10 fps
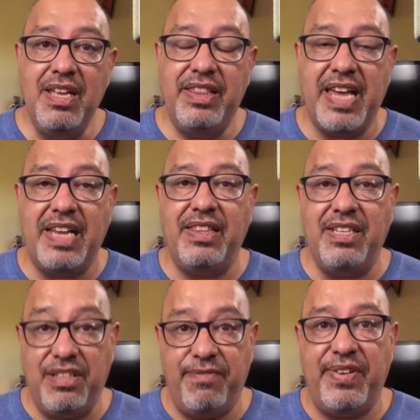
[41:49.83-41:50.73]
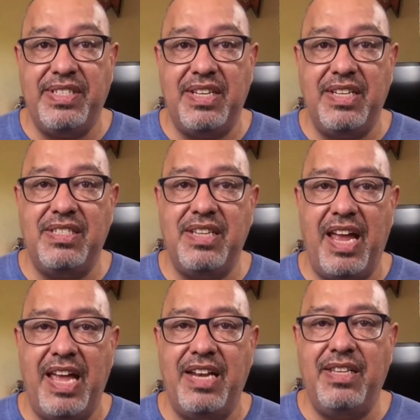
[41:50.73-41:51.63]
that the differences
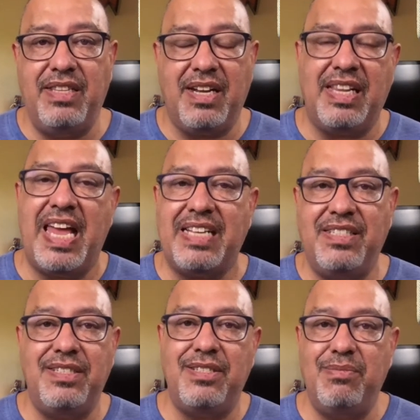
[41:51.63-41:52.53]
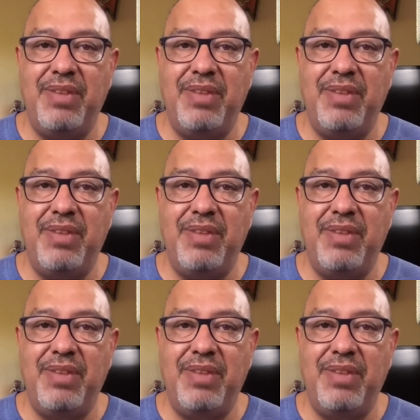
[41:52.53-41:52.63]
and the classism